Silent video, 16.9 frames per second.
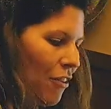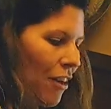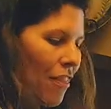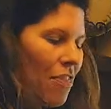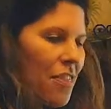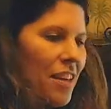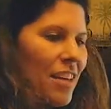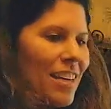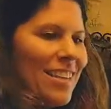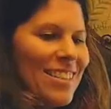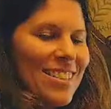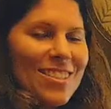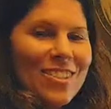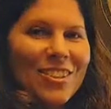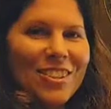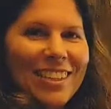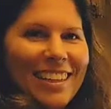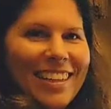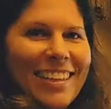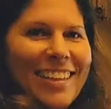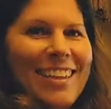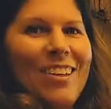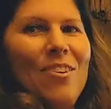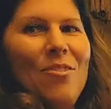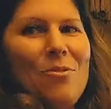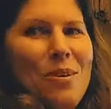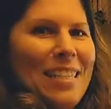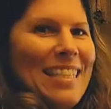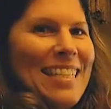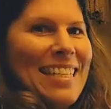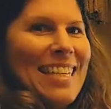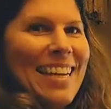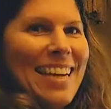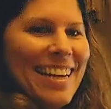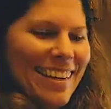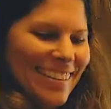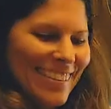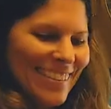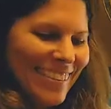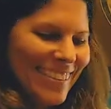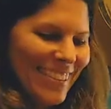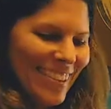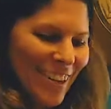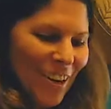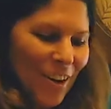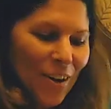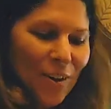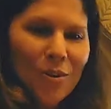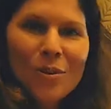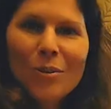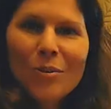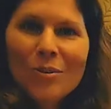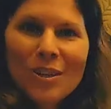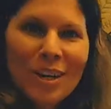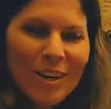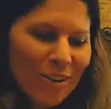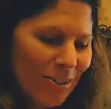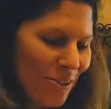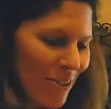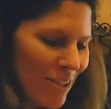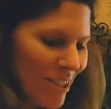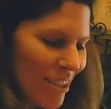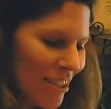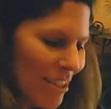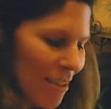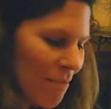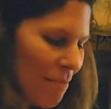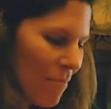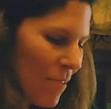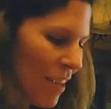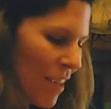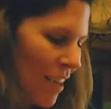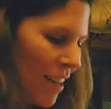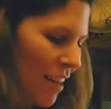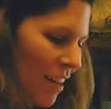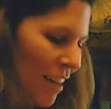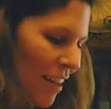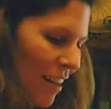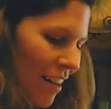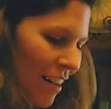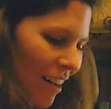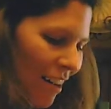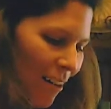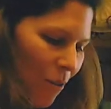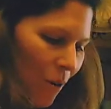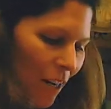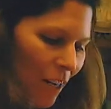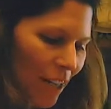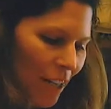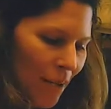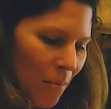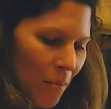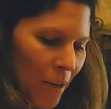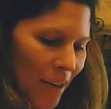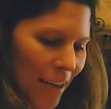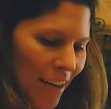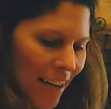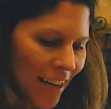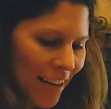fun thing is, look, What's in here? Who knows? What could it be?